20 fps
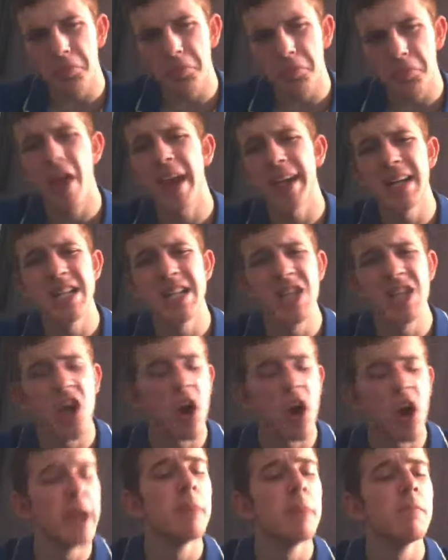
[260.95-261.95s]
They're going to
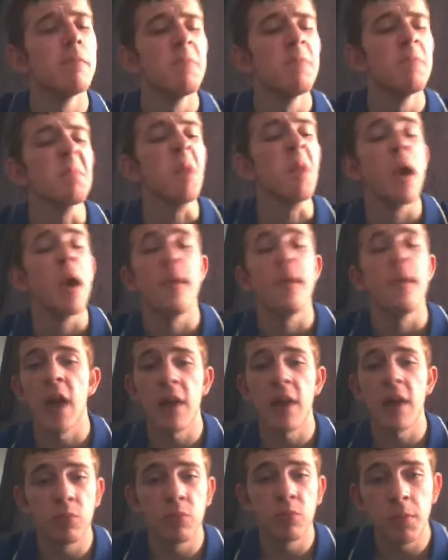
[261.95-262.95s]
die. If you're
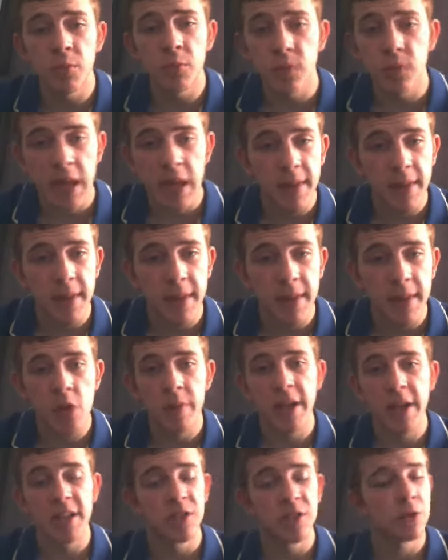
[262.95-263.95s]
having problems with 10-man
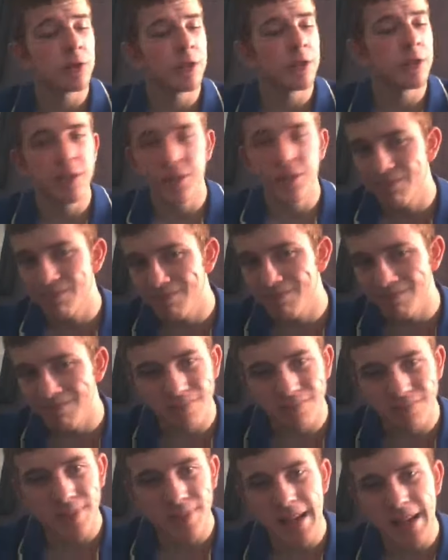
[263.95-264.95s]
Terminator squads,
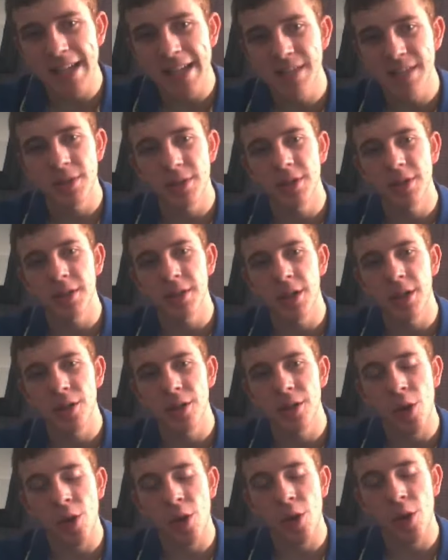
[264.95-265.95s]
plasma,
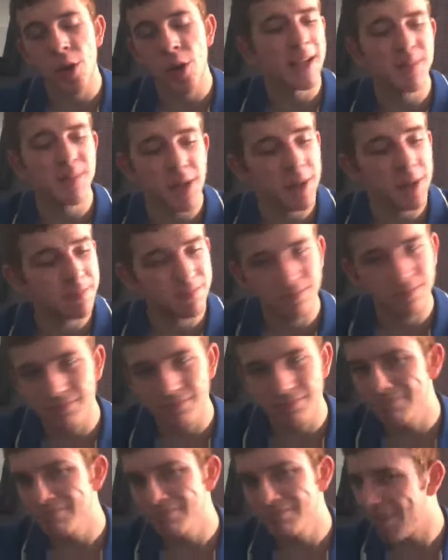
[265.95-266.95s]
combi plasma,
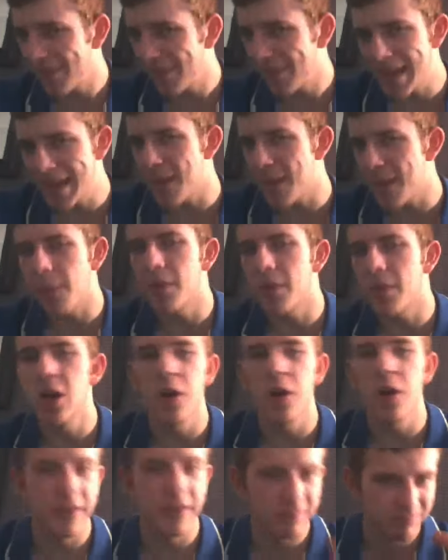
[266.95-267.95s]
get them up the
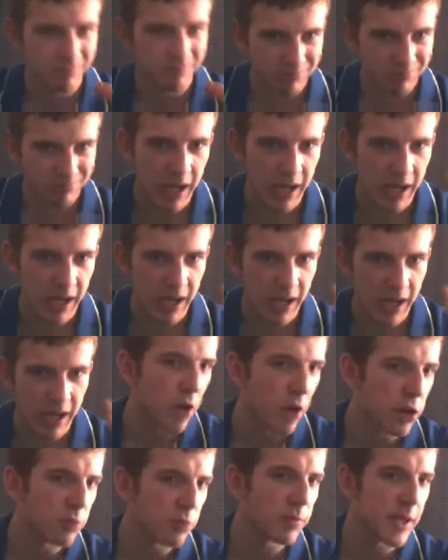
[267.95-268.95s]
line, get them
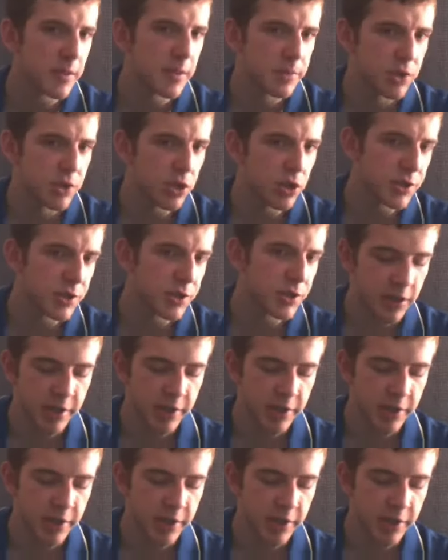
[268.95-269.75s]
firing off plasma shots into